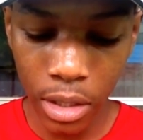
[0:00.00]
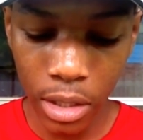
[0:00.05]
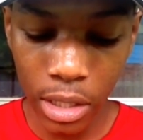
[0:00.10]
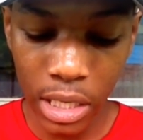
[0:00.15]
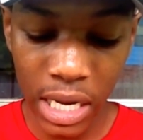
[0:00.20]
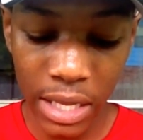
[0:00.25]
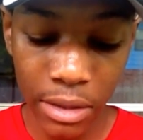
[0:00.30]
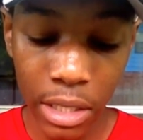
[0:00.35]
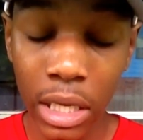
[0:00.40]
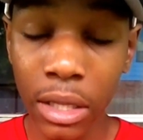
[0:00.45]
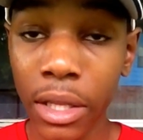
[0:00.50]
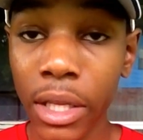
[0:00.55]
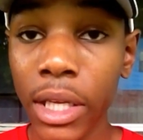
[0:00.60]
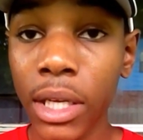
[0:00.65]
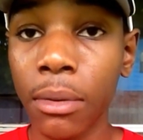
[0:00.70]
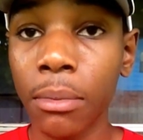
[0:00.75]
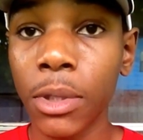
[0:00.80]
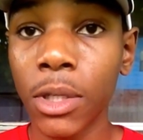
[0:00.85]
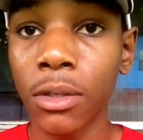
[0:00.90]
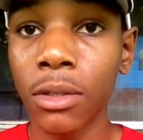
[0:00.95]
and I
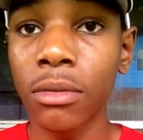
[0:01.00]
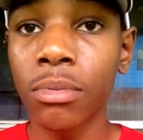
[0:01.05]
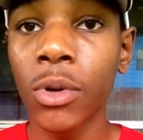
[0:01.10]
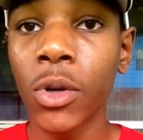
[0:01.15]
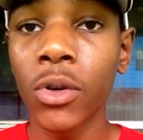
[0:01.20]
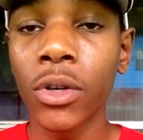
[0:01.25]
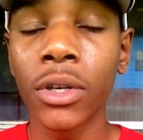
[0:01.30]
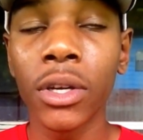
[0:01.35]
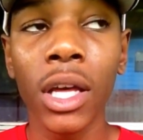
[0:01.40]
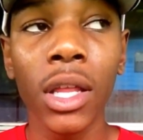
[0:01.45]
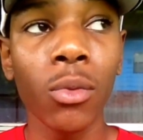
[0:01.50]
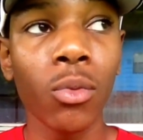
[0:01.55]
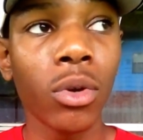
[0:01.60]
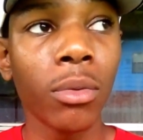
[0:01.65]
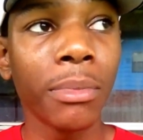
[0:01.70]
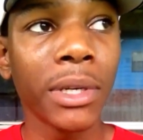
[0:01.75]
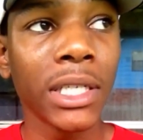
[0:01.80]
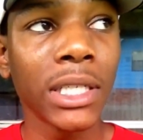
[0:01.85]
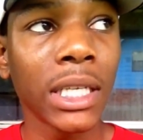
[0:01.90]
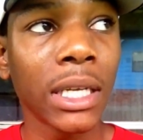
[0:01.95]
think I'm gonna smoke another
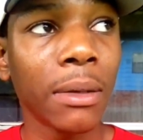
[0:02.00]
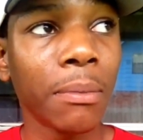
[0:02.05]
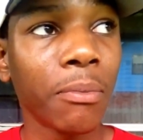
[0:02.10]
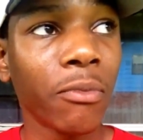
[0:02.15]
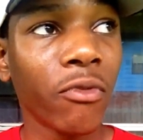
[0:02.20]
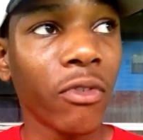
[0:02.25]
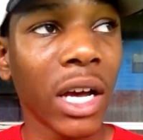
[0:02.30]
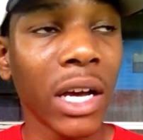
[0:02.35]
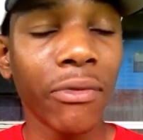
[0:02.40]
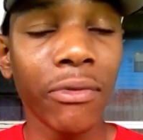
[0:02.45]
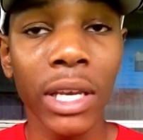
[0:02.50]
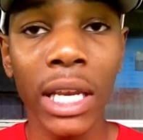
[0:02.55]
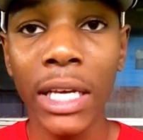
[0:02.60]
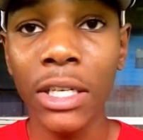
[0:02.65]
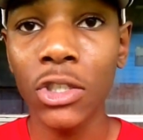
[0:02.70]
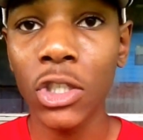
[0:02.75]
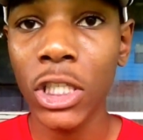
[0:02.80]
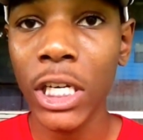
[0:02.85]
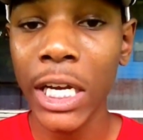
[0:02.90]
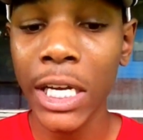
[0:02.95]
one because I feel
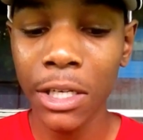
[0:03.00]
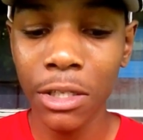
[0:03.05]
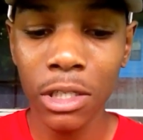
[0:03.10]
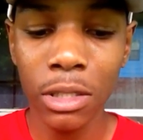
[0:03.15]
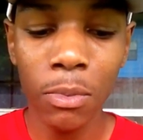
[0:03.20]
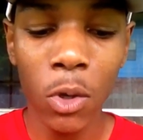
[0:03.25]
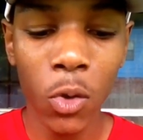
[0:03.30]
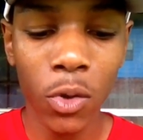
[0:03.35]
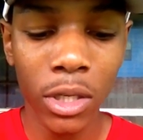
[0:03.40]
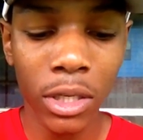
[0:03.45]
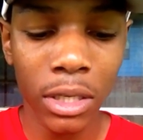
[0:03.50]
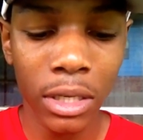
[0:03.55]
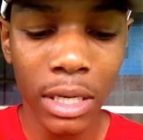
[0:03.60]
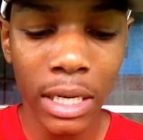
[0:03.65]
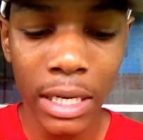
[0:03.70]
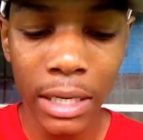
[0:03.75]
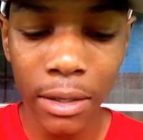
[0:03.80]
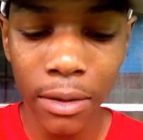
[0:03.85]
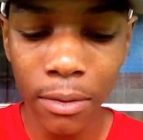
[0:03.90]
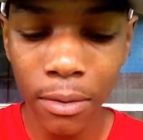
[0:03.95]
like chain smoking
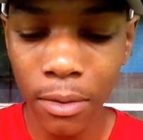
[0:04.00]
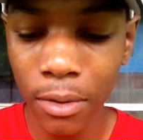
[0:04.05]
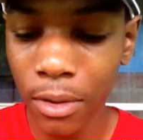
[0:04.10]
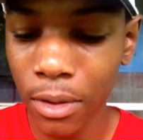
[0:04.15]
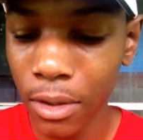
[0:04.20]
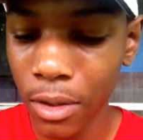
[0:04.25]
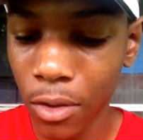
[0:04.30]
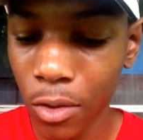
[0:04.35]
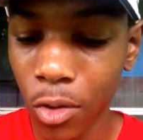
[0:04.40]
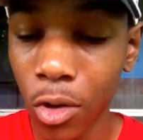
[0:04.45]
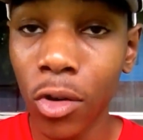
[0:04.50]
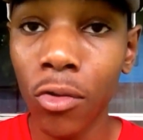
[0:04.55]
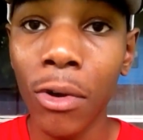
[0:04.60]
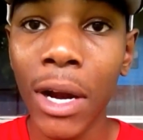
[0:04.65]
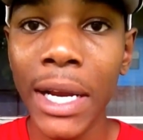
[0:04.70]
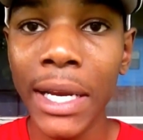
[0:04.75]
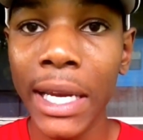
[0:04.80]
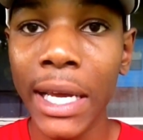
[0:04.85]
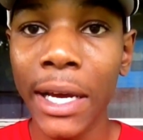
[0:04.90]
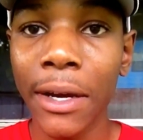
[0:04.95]
today, or
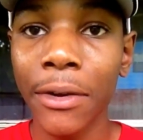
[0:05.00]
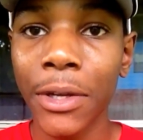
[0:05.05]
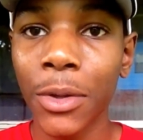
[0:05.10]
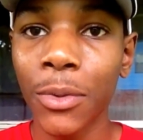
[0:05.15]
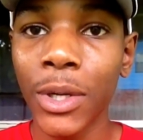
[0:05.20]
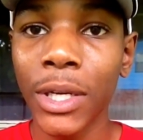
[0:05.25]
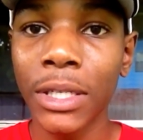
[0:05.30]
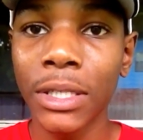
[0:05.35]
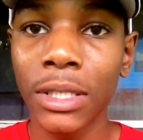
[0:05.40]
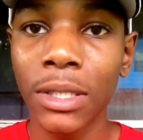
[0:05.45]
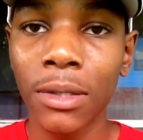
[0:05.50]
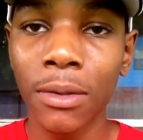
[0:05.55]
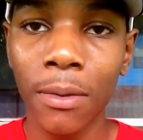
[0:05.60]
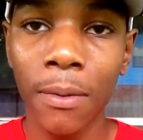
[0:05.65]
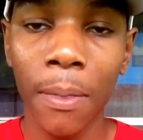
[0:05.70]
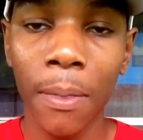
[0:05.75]
right now, anyways.